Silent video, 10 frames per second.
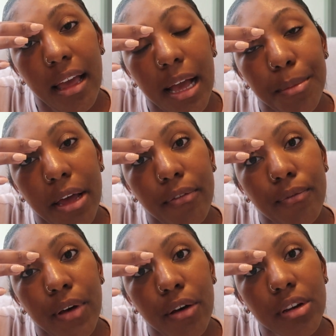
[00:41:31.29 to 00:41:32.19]
I'm not
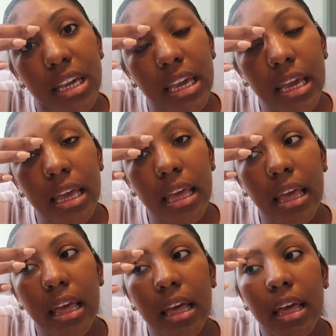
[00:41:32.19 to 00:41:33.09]
phony.
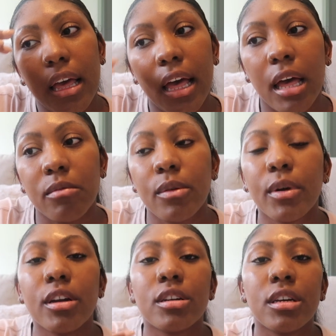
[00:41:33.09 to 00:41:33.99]
We
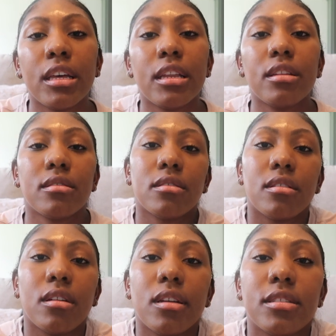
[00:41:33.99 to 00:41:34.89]
weren't good,
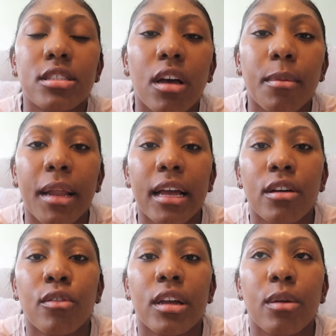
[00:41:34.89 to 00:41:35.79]

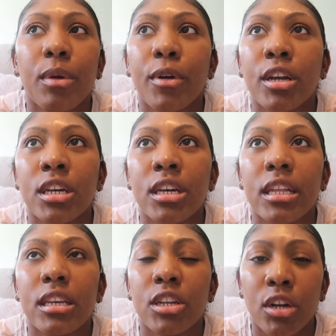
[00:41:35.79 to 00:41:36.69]
so we weren't
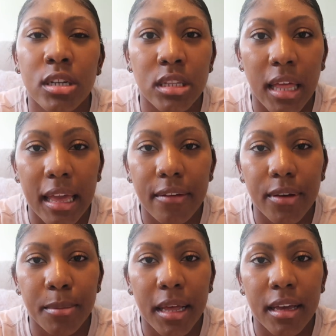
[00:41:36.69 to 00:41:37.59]
good during life.
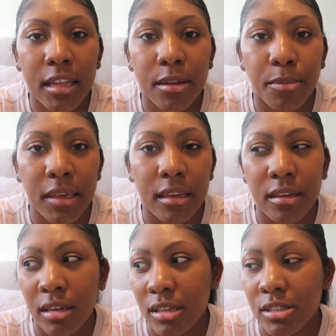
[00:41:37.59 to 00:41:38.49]
I'm not gonna be
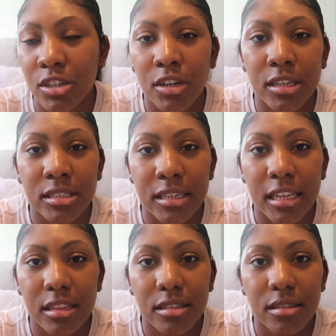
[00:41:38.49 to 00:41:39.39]
good during
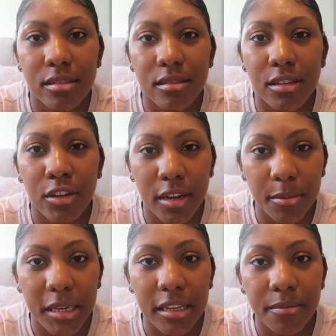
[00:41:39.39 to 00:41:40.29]
death. You know what I
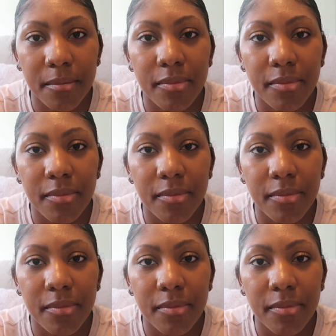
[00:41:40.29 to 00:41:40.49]
mean?